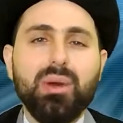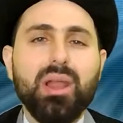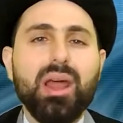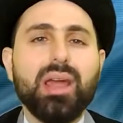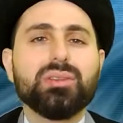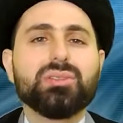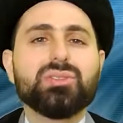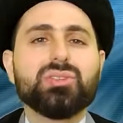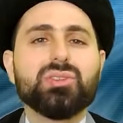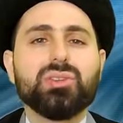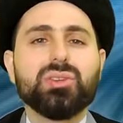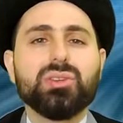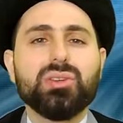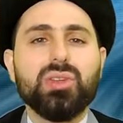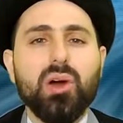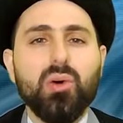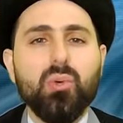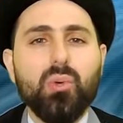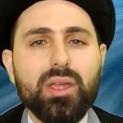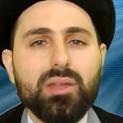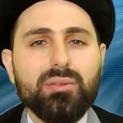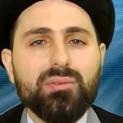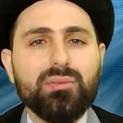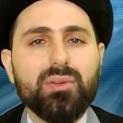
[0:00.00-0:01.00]
I turn
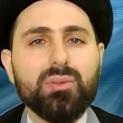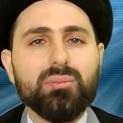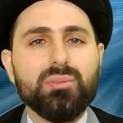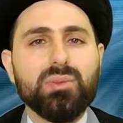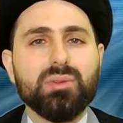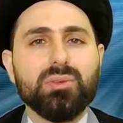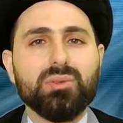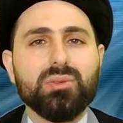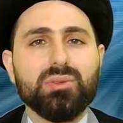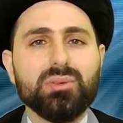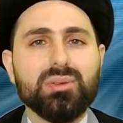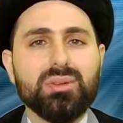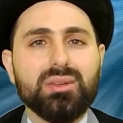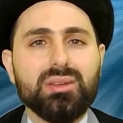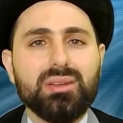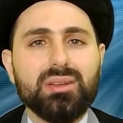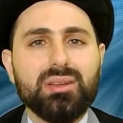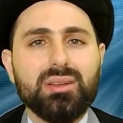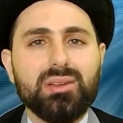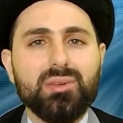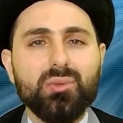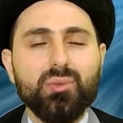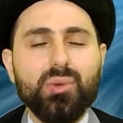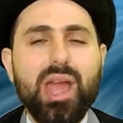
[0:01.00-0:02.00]
away from you.
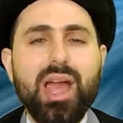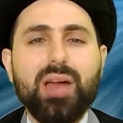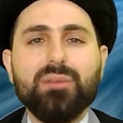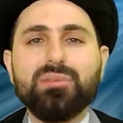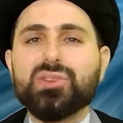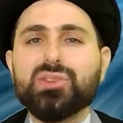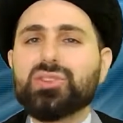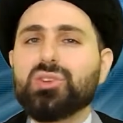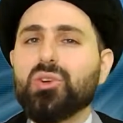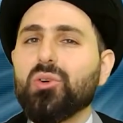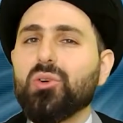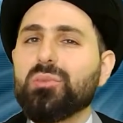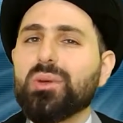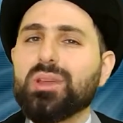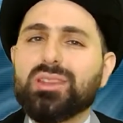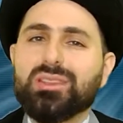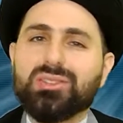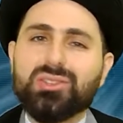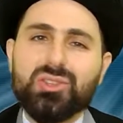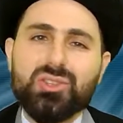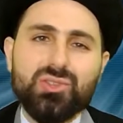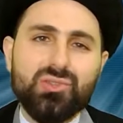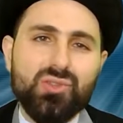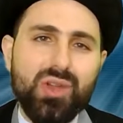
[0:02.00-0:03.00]
We have so many
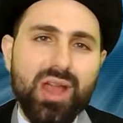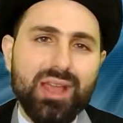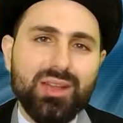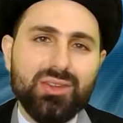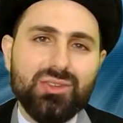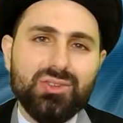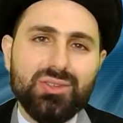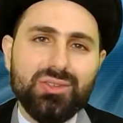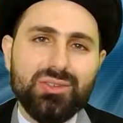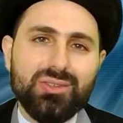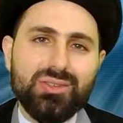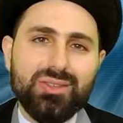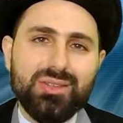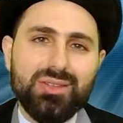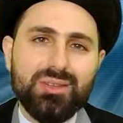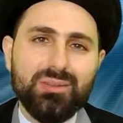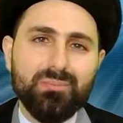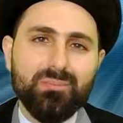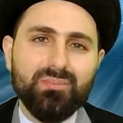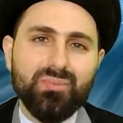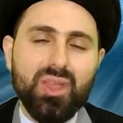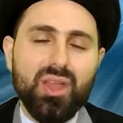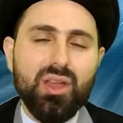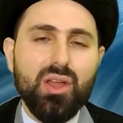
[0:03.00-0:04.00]
distractions.
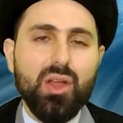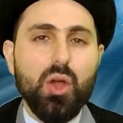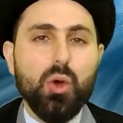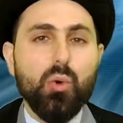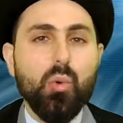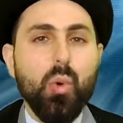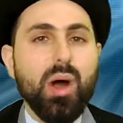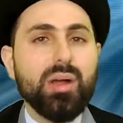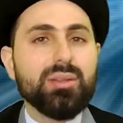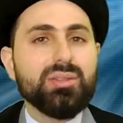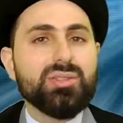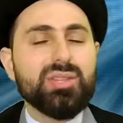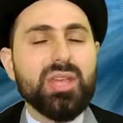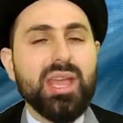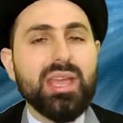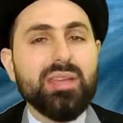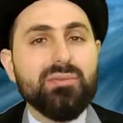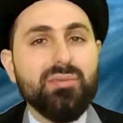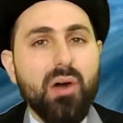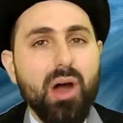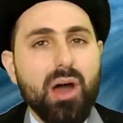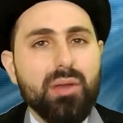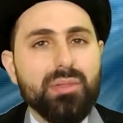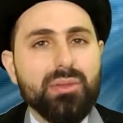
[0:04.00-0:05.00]
Once a
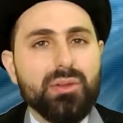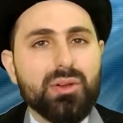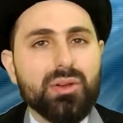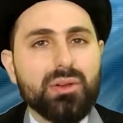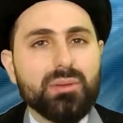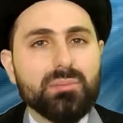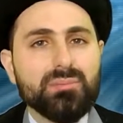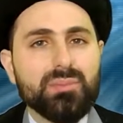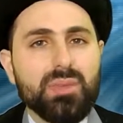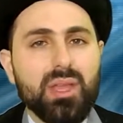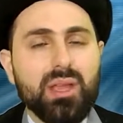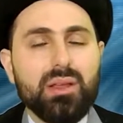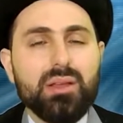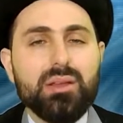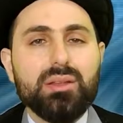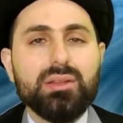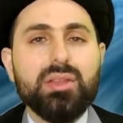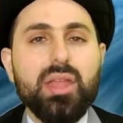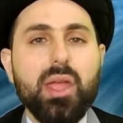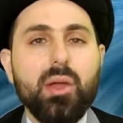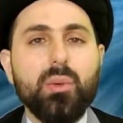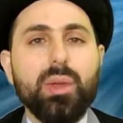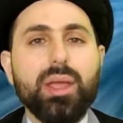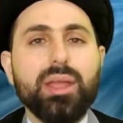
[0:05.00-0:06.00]
father
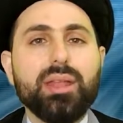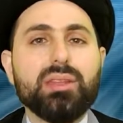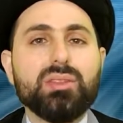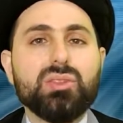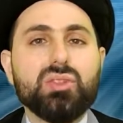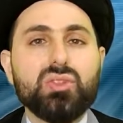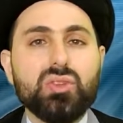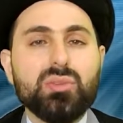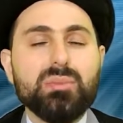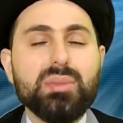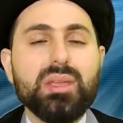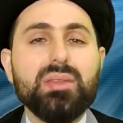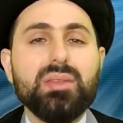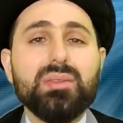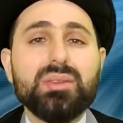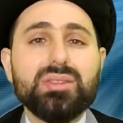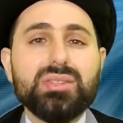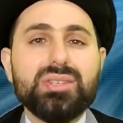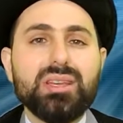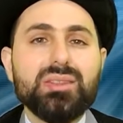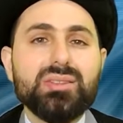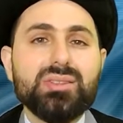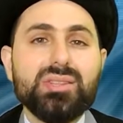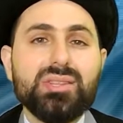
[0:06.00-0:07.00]
narrated to me
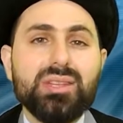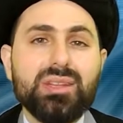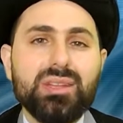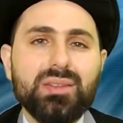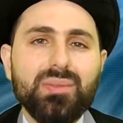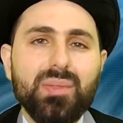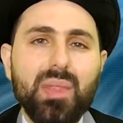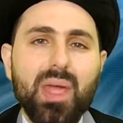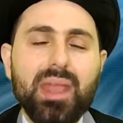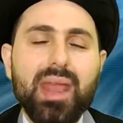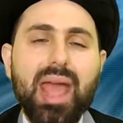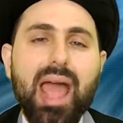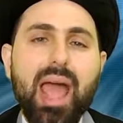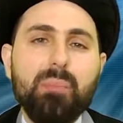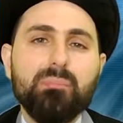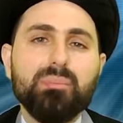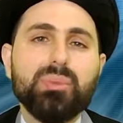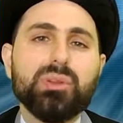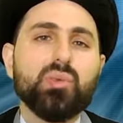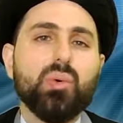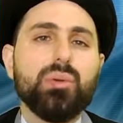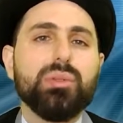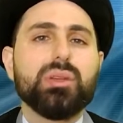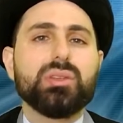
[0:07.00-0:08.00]
this incident that
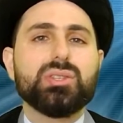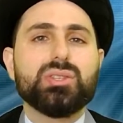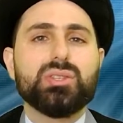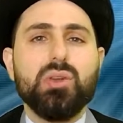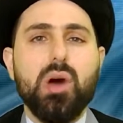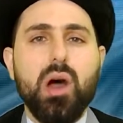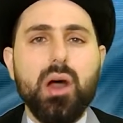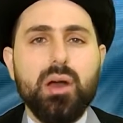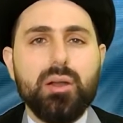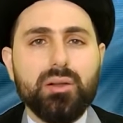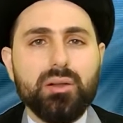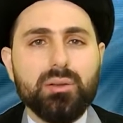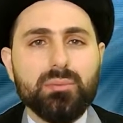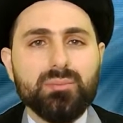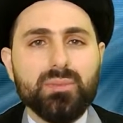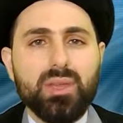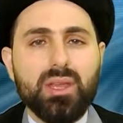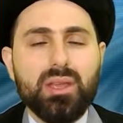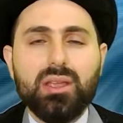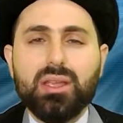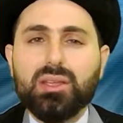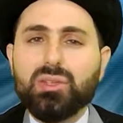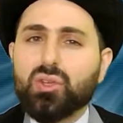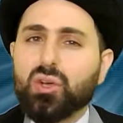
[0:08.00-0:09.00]
happened with his daughter.
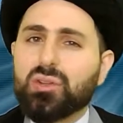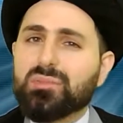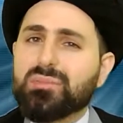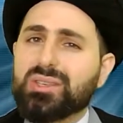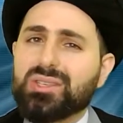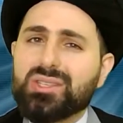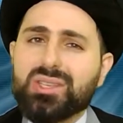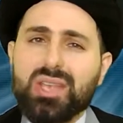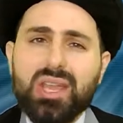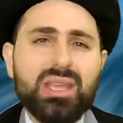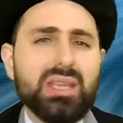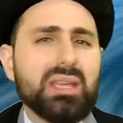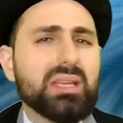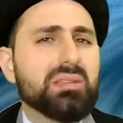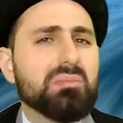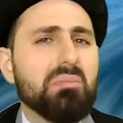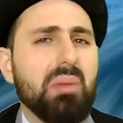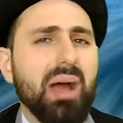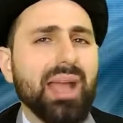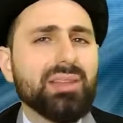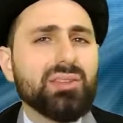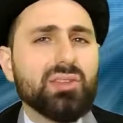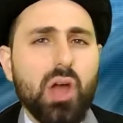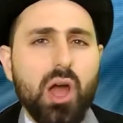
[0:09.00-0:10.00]
He told me, Sayyid,
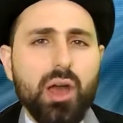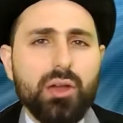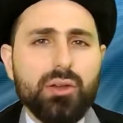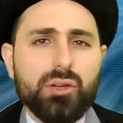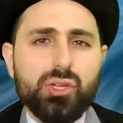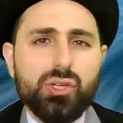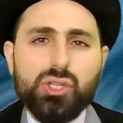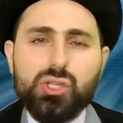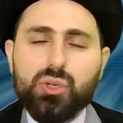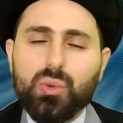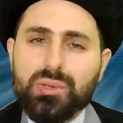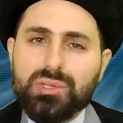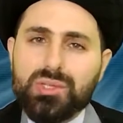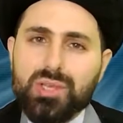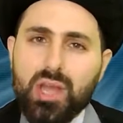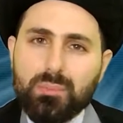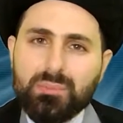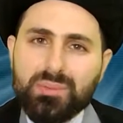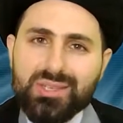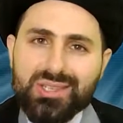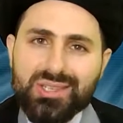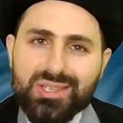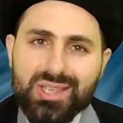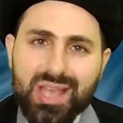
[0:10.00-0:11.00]
my daughter, she was
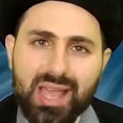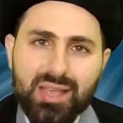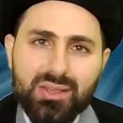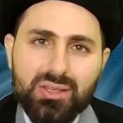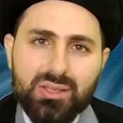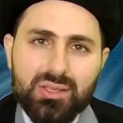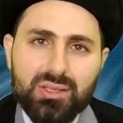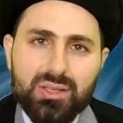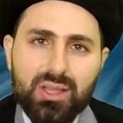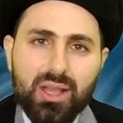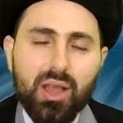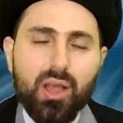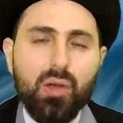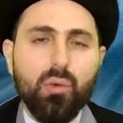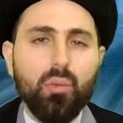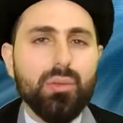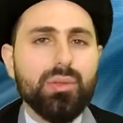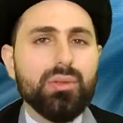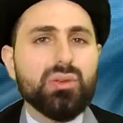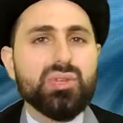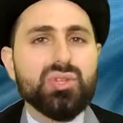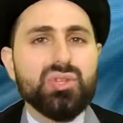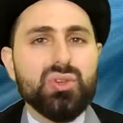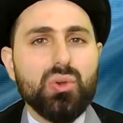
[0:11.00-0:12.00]
obsessed
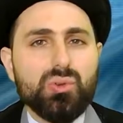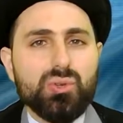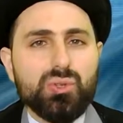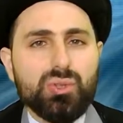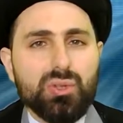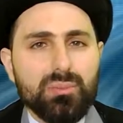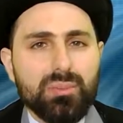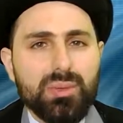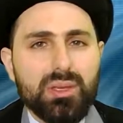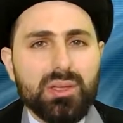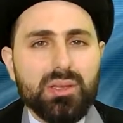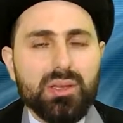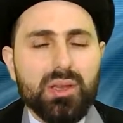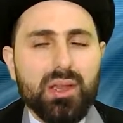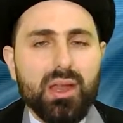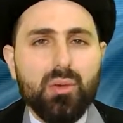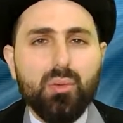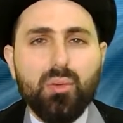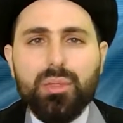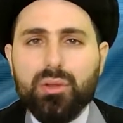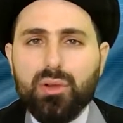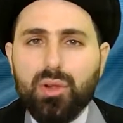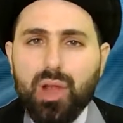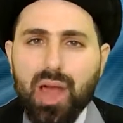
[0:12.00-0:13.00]
with her social media,
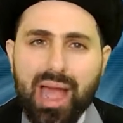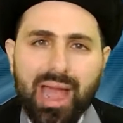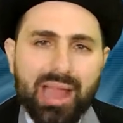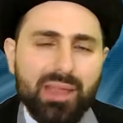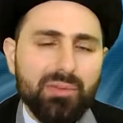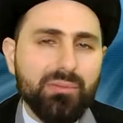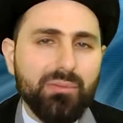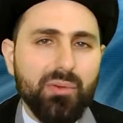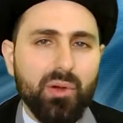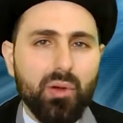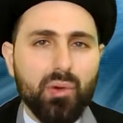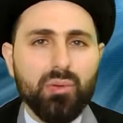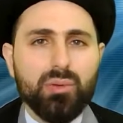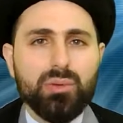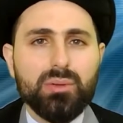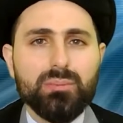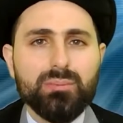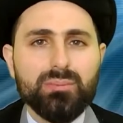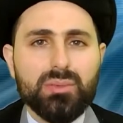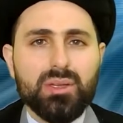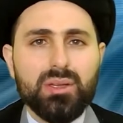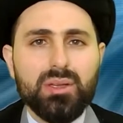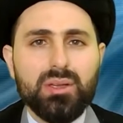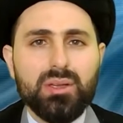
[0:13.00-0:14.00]
with her iPhone,